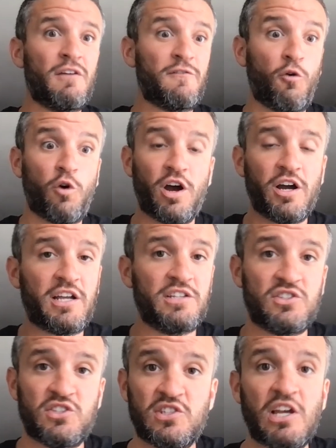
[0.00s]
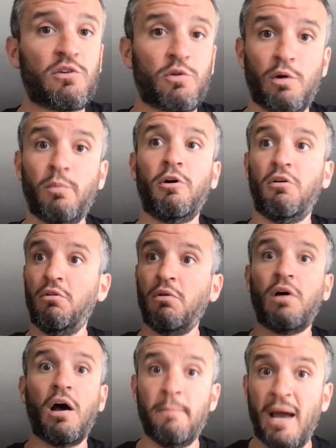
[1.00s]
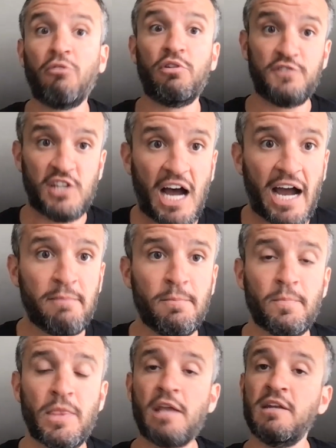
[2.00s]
for a considerable amount of time,